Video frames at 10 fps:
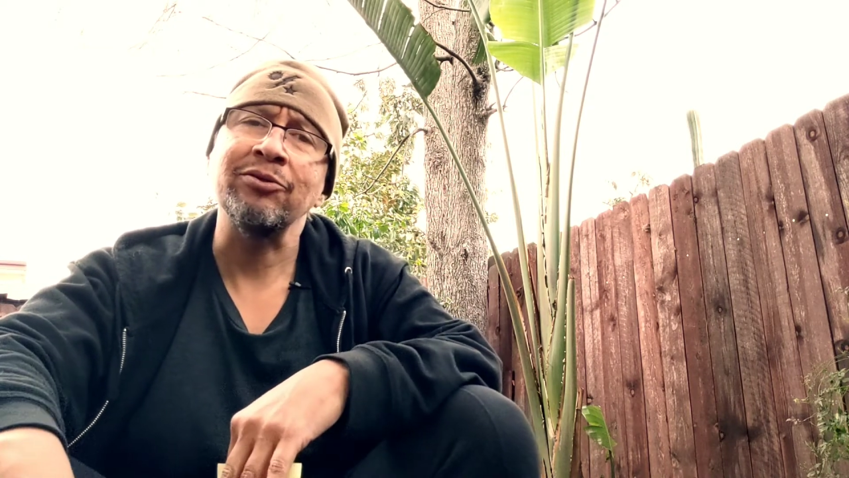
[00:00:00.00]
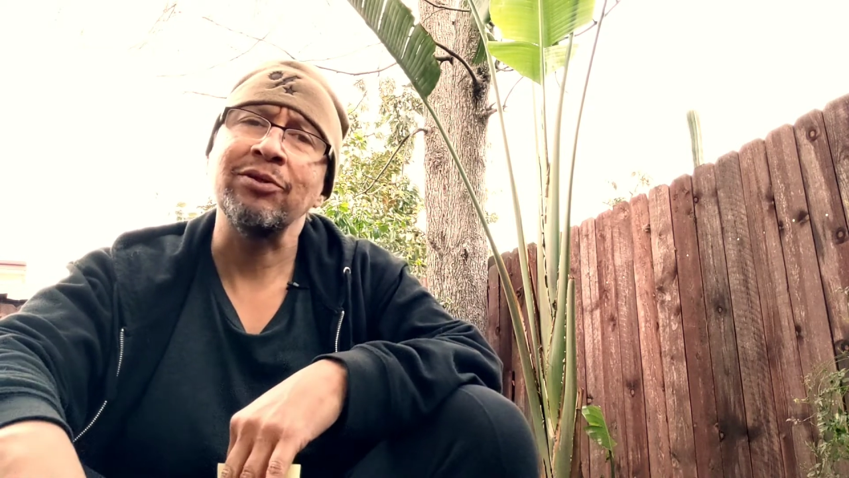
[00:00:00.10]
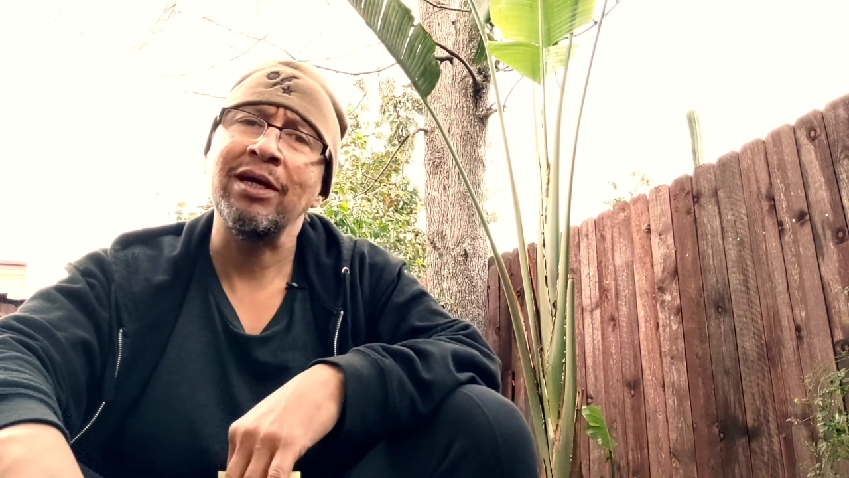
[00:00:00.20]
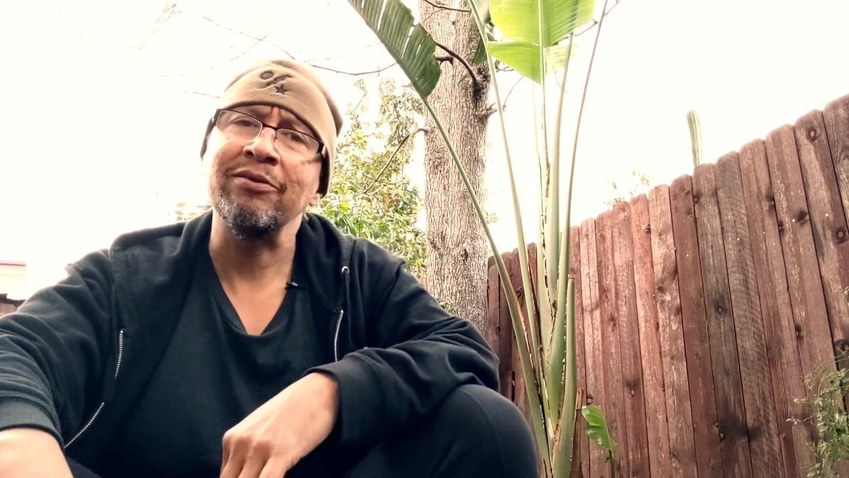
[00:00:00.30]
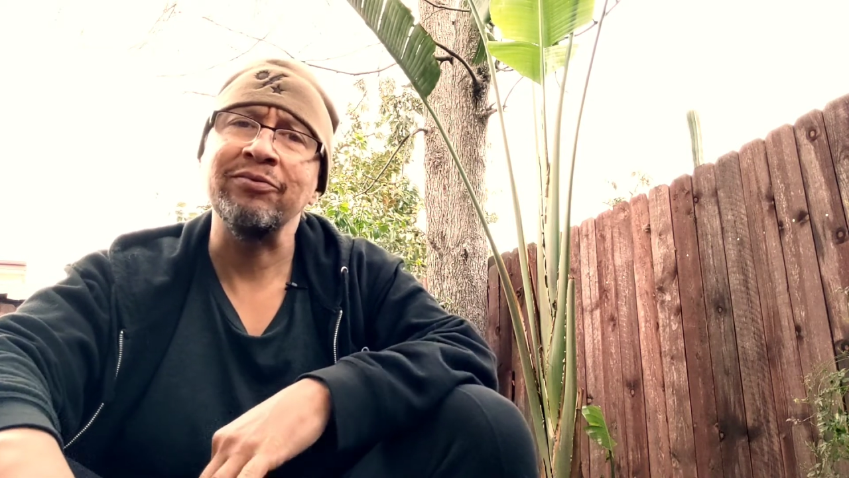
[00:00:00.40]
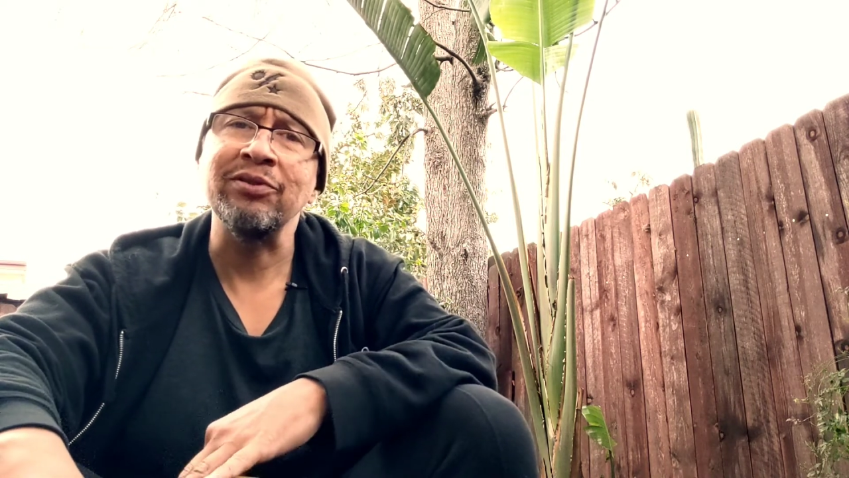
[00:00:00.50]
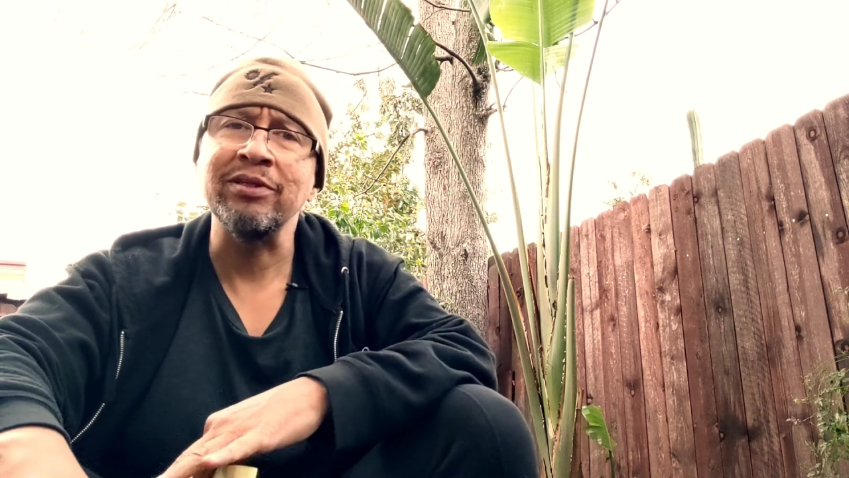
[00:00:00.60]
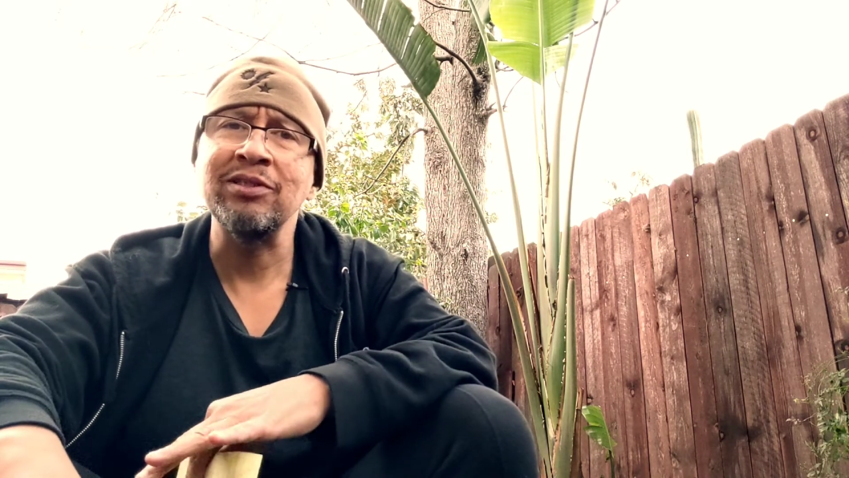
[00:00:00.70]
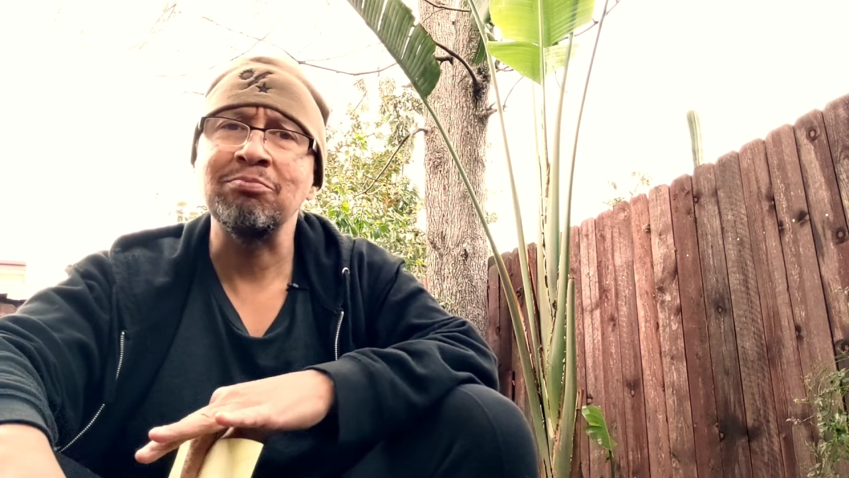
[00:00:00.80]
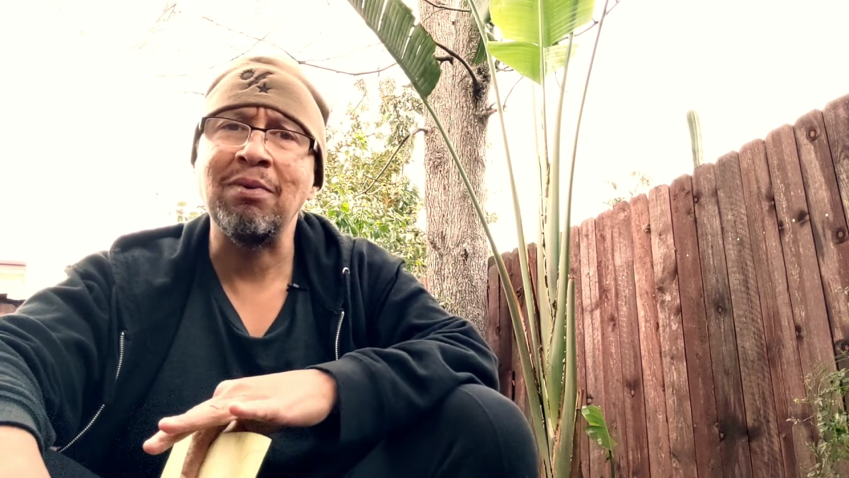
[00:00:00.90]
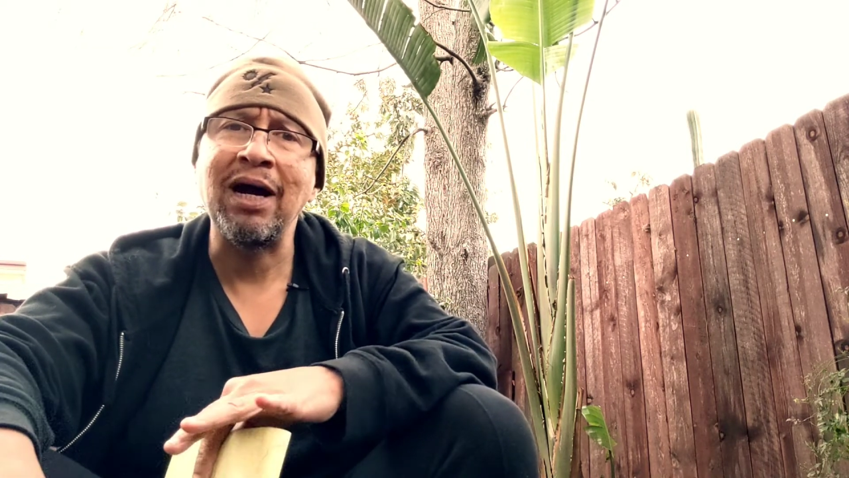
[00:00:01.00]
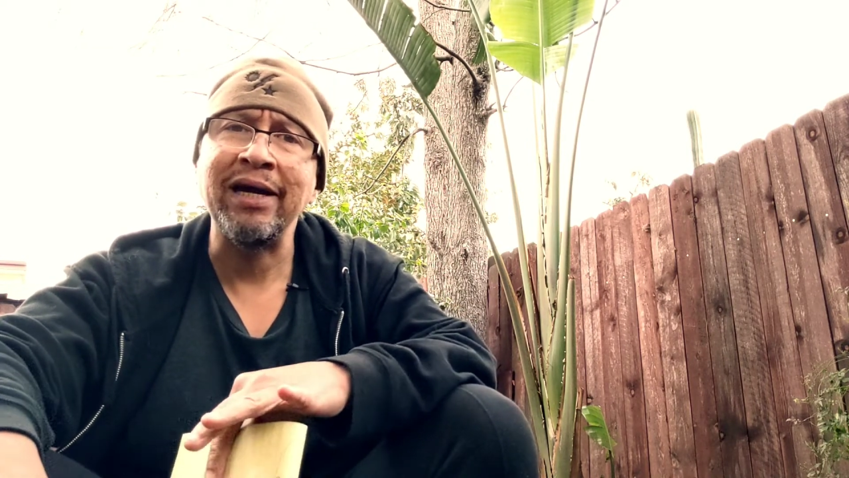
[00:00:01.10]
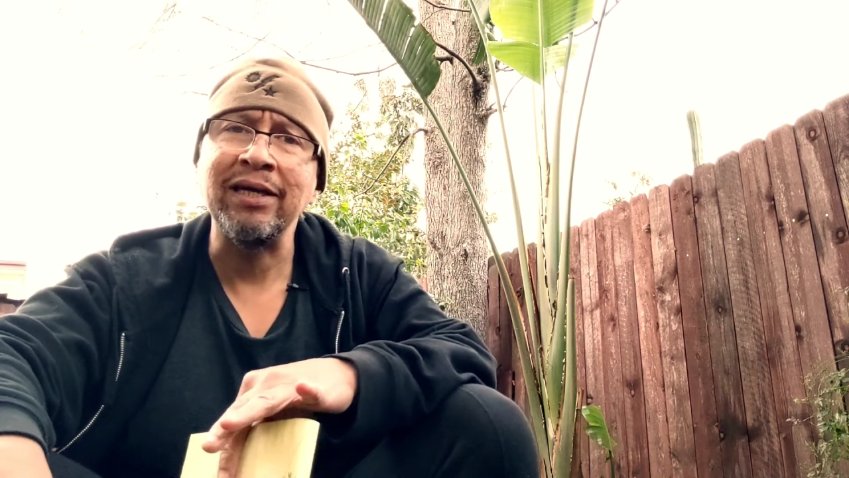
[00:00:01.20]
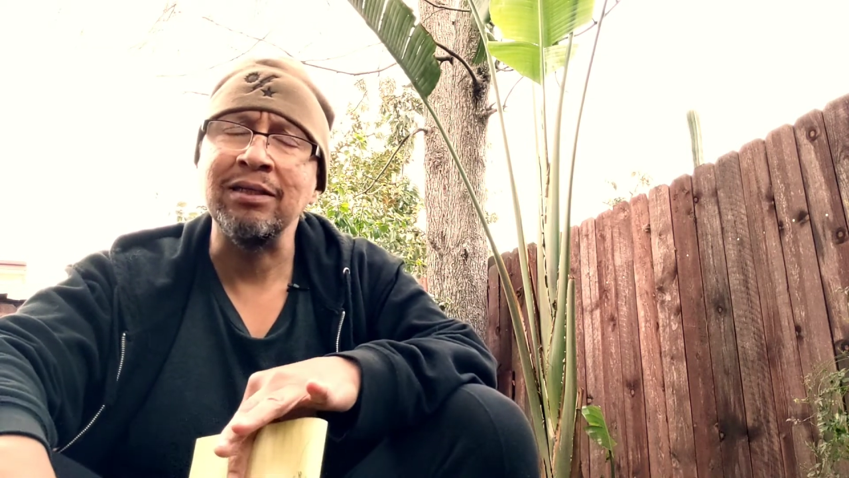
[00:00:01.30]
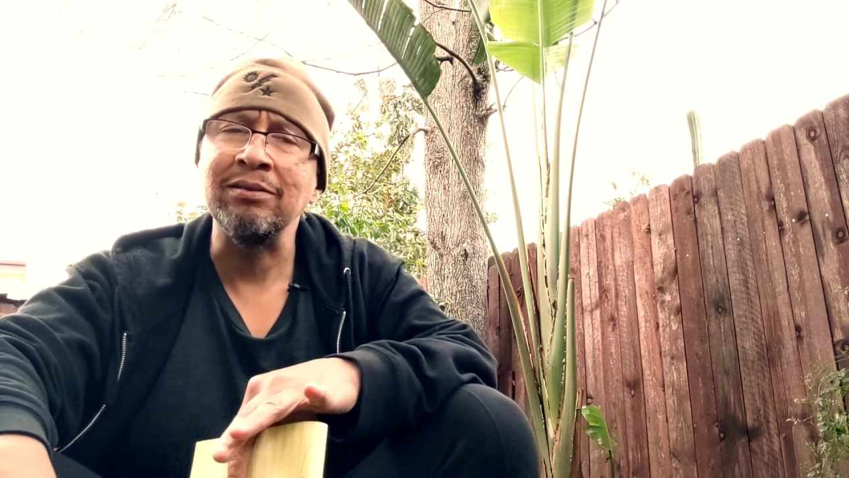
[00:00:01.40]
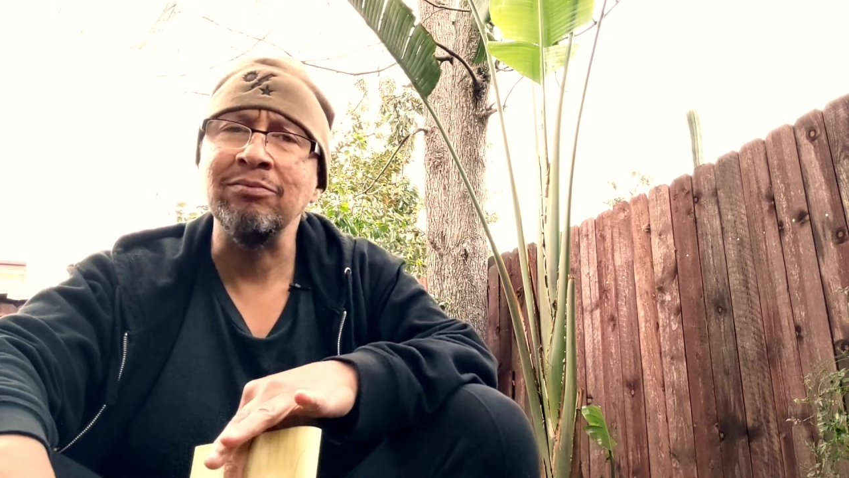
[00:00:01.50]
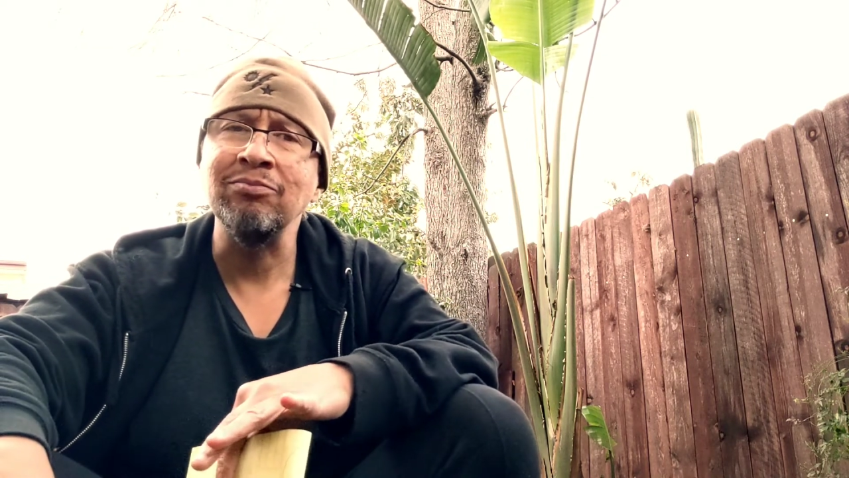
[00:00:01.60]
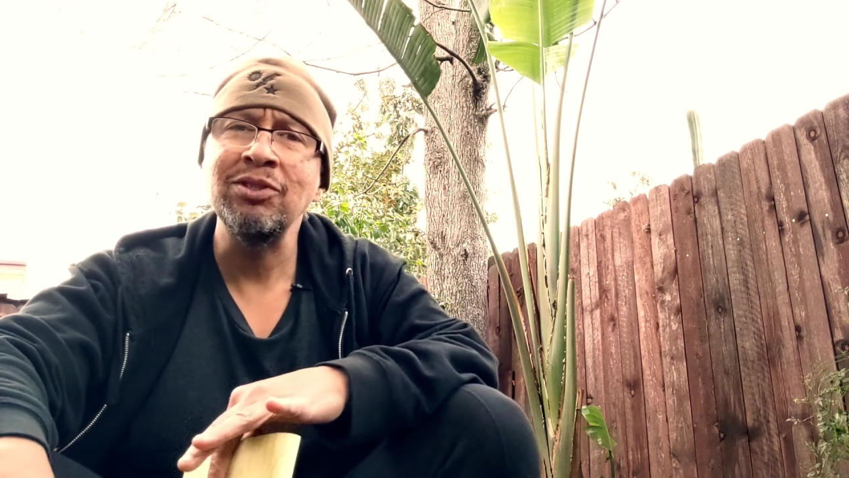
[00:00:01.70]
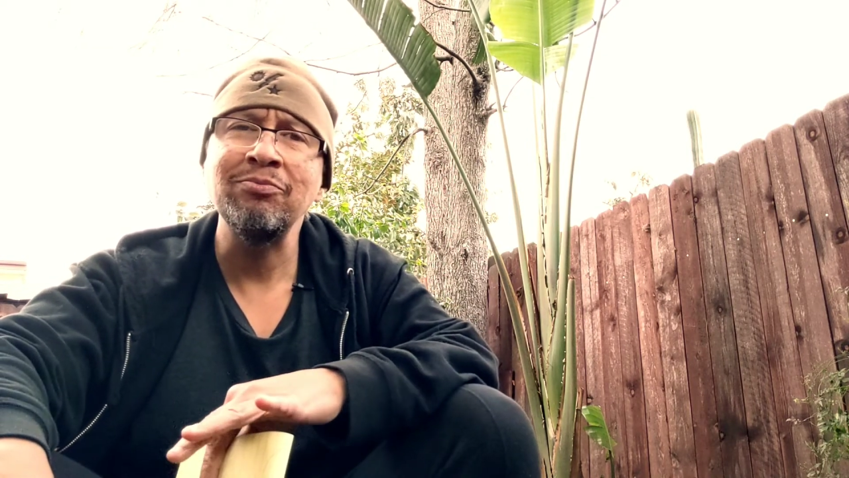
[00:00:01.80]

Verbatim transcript: you're kind of in this mind,